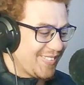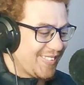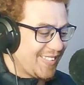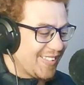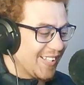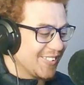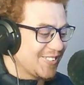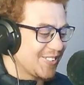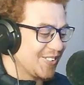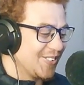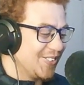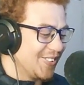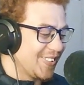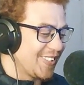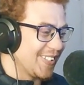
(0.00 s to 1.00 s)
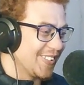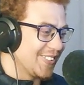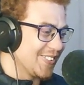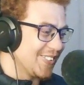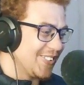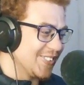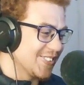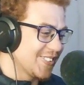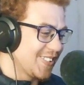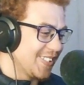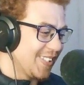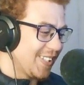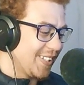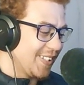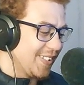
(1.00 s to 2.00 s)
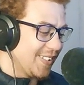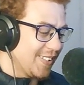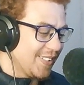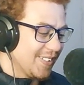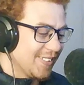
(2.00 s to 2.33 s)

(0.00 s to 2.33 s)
That's a rude thing to ask a lady.